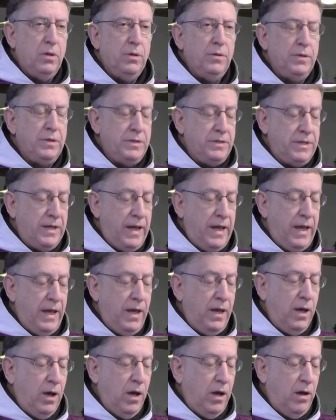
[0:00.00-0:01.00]
the
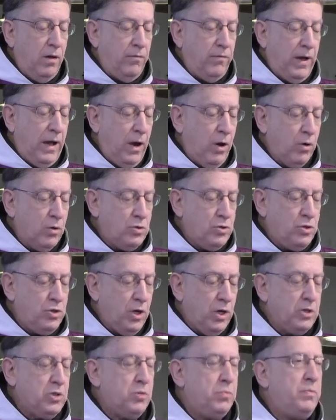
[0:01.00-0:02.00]
day of our
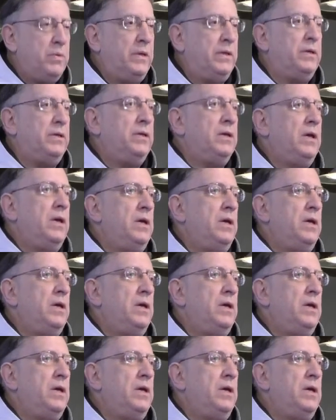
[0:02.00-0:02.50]
judgment